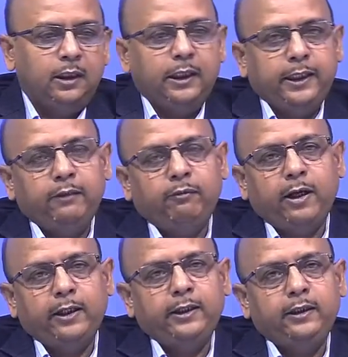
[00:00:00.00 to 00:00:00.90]
and
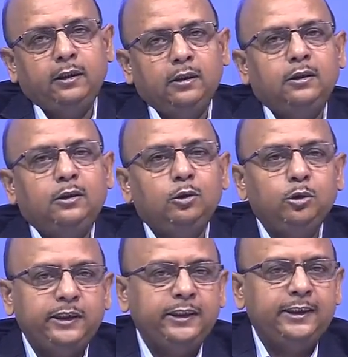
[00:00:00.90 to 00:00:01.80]
finally
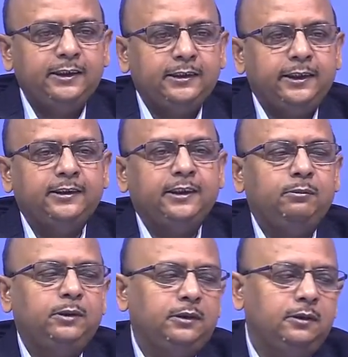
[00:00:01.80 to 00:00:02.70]
using these trends and
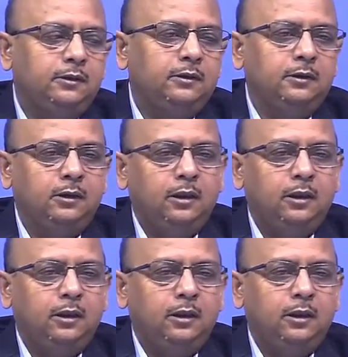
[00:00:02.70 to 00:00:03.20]
patterns